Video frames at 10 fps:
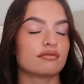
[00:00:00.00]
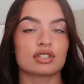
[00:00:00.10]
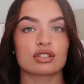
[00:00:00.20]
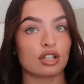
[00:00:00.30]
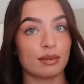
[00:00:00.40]

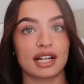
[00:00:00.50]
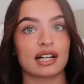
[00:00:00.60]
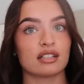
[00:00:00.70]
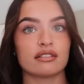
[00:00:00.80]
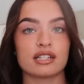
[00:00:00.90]
so many
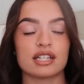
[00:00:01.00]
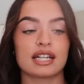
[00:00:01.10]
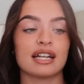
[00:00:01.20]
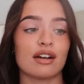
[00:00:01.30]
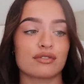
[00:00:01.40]
calories, and you
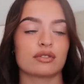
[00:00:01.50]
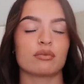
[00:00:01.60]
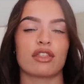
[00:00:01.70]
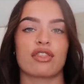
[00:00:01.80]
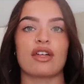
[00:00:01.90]
can have some
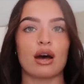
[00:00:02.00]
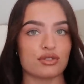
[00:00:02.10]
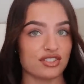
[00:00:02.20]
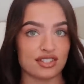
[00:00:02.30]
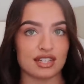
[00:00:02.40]
with
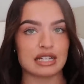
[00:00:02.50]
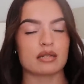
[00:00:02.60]
thousands in it.